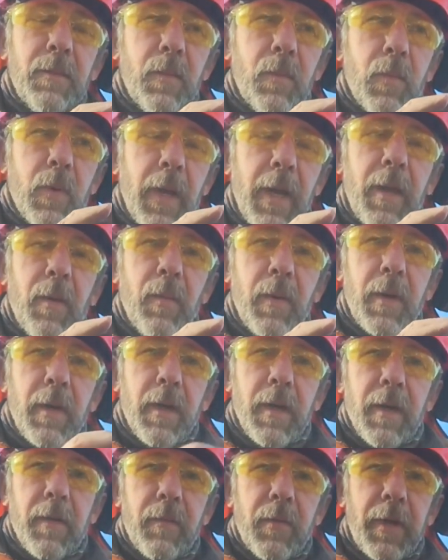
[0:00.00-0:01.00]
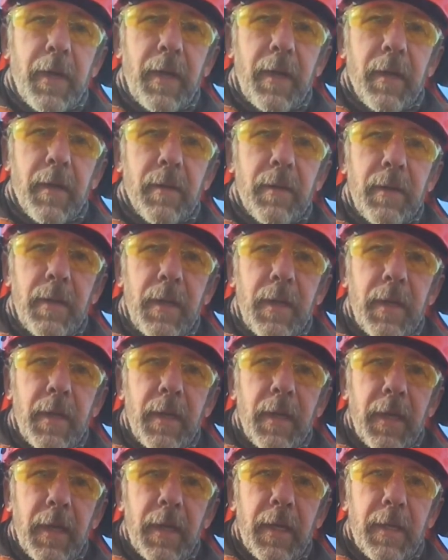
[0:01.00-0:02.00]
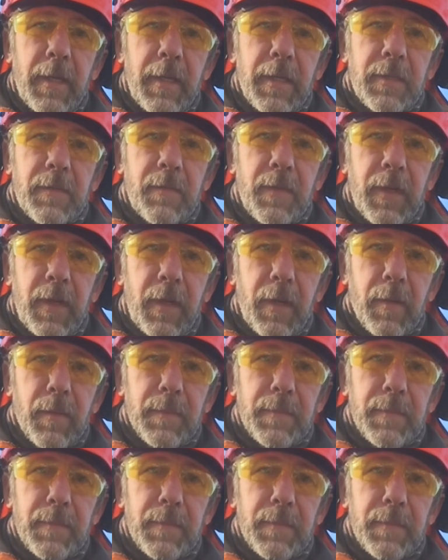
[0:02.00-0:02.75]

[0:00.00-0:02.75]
what I want to cover here in this video,